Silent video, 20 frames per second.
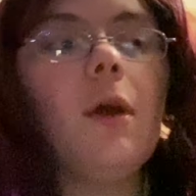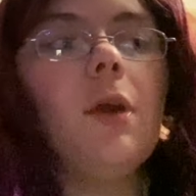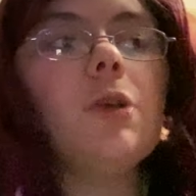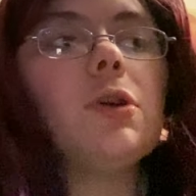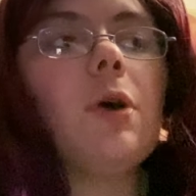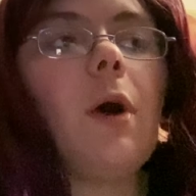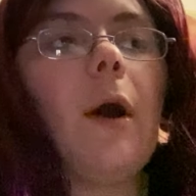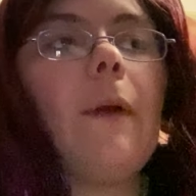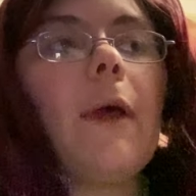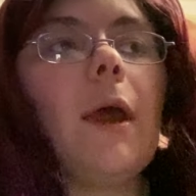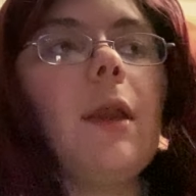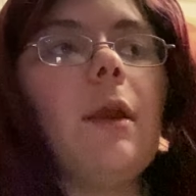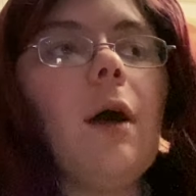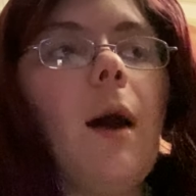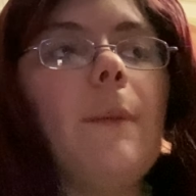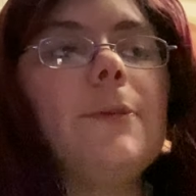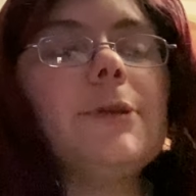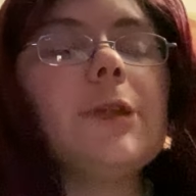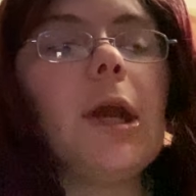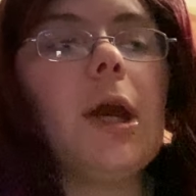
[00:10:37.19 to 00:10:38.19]
So, and then
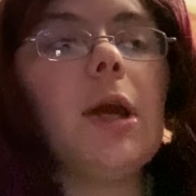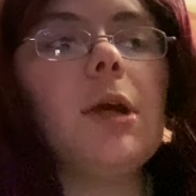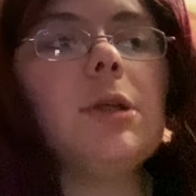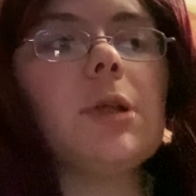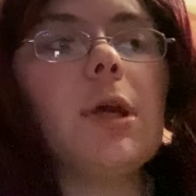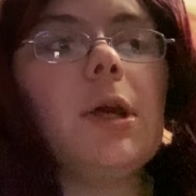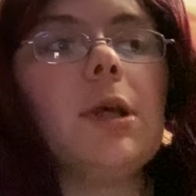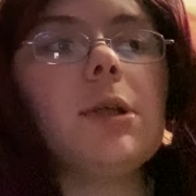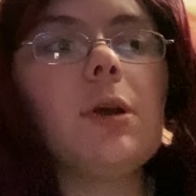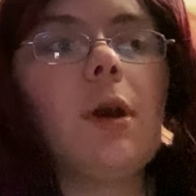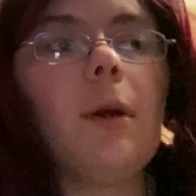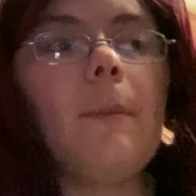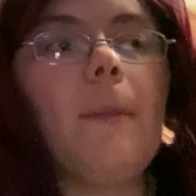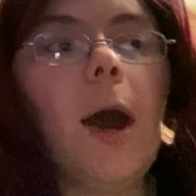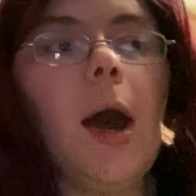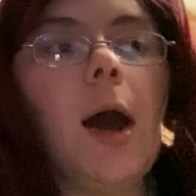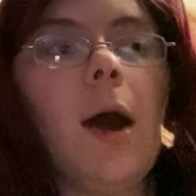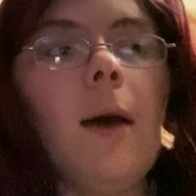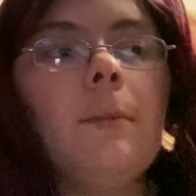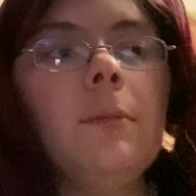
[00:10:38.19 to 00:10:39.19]
upstairs is her
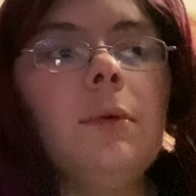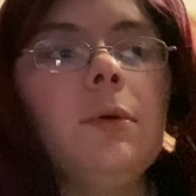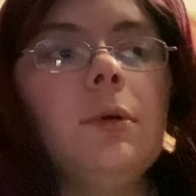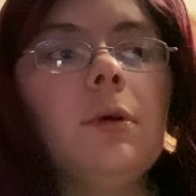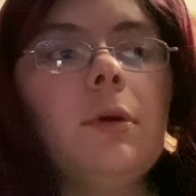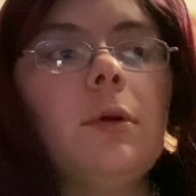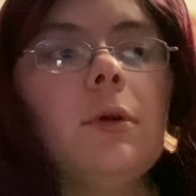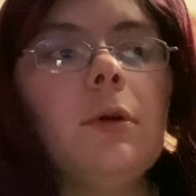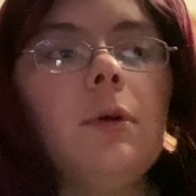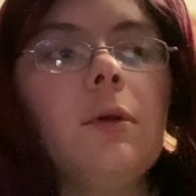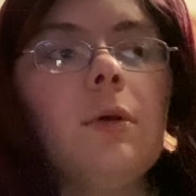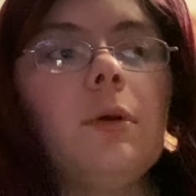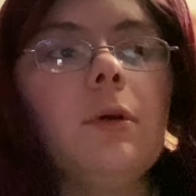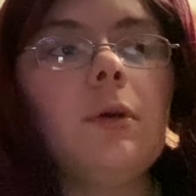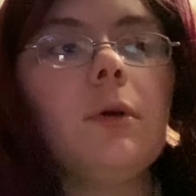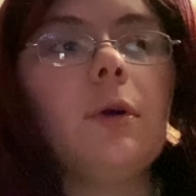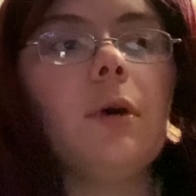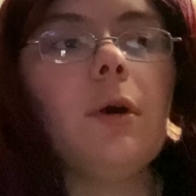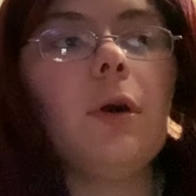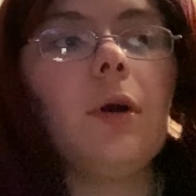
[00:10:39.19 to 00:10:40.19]
mom,
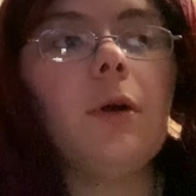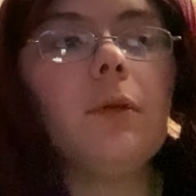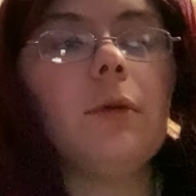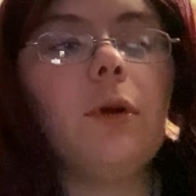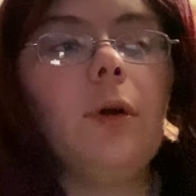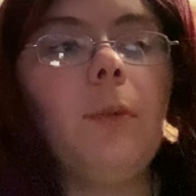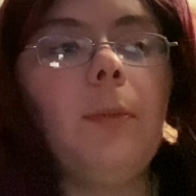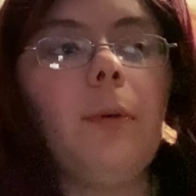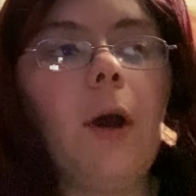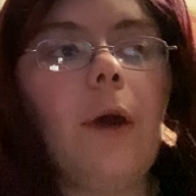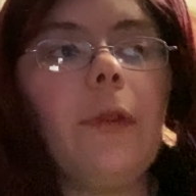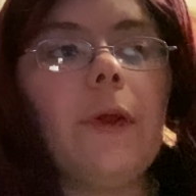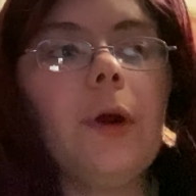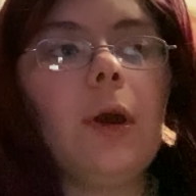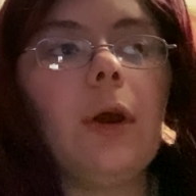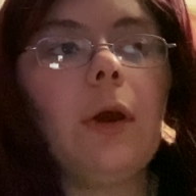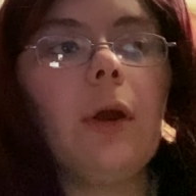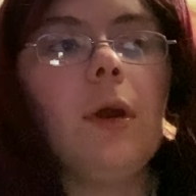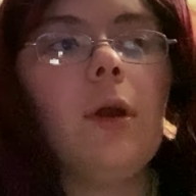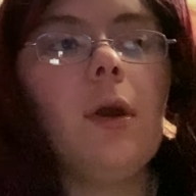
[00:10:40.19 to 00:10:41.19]
her little
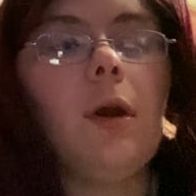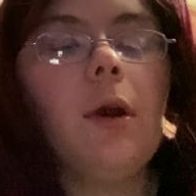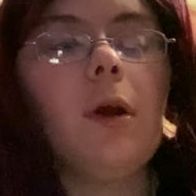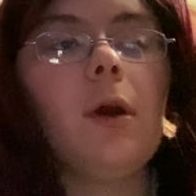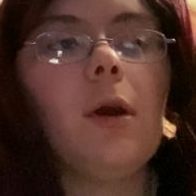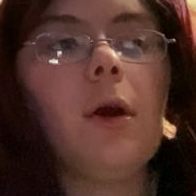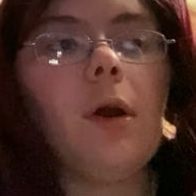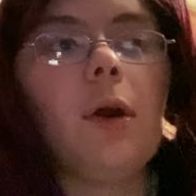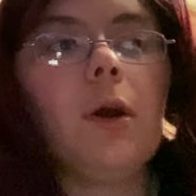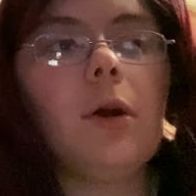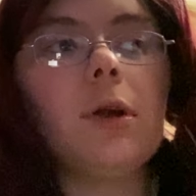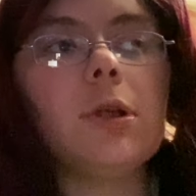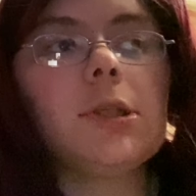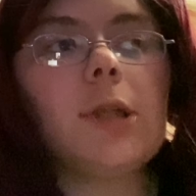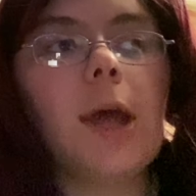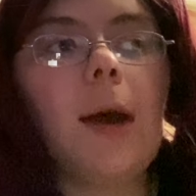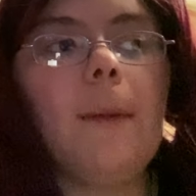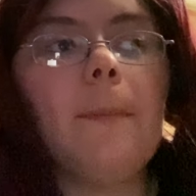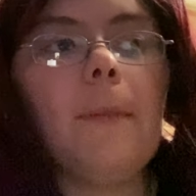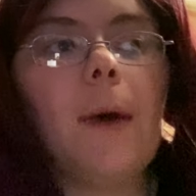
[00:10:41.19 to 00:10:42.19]
brother, her
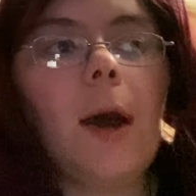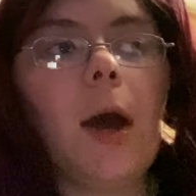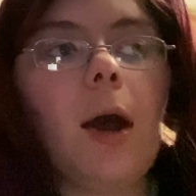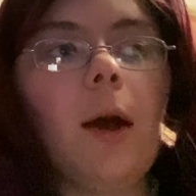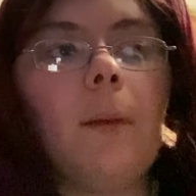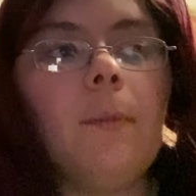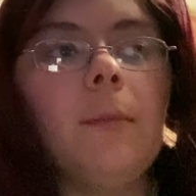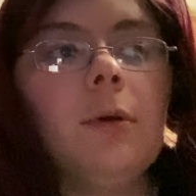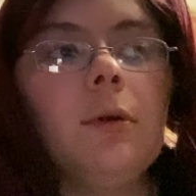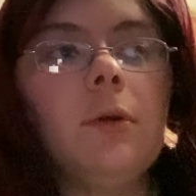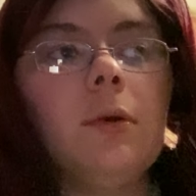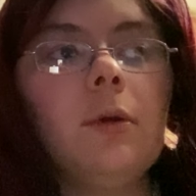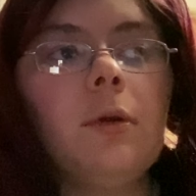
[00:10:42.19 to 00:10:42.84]
stepmom,